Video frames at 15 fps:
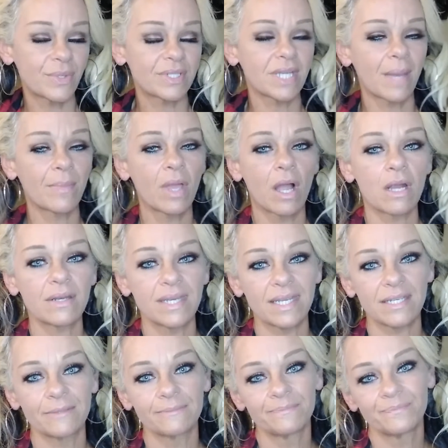gardening
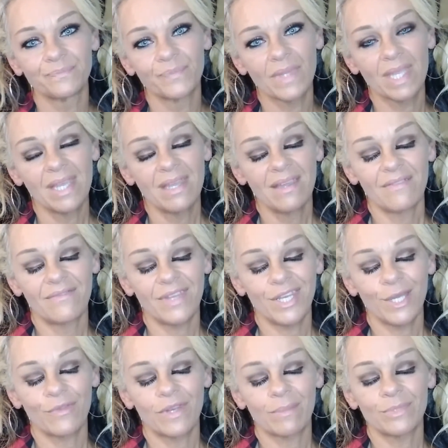video that I'm
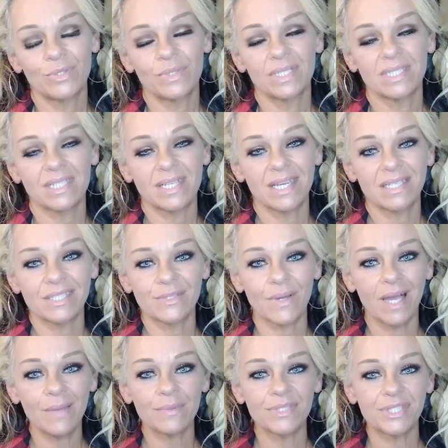doing tonight. So I will
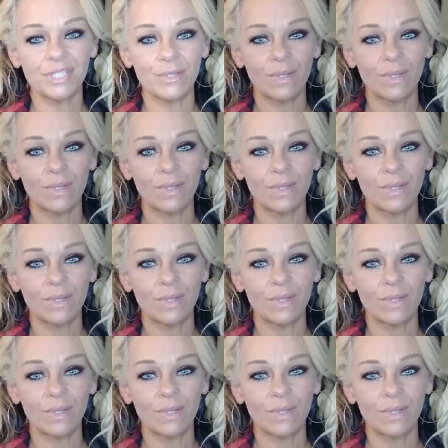see you guys